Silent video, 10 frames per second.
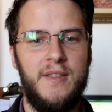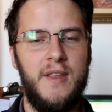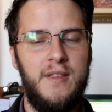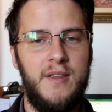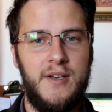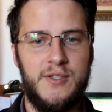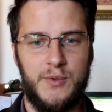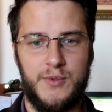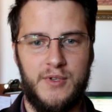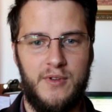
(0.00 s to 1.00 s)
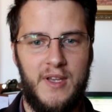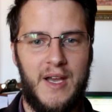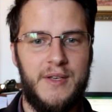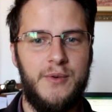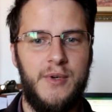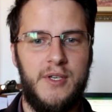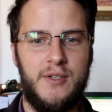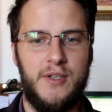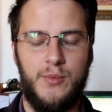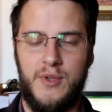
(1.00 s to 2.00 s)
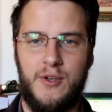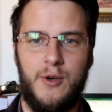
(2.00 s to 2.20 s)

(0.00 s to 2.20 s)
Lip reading: Then there is also the annual return with the